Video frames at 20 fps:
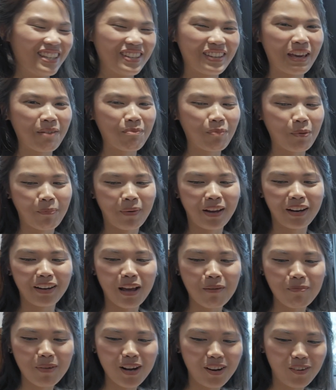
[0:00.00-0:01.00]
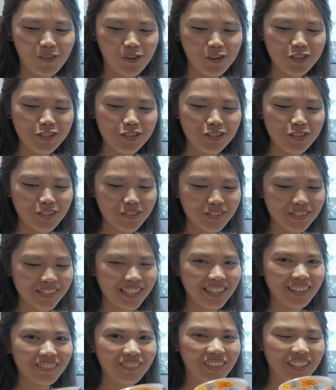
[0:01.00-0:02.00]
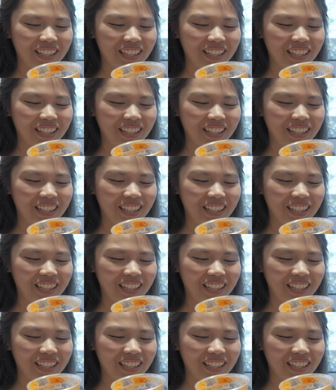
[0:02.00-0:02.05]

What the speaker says: You came prepared. I brought orange juice and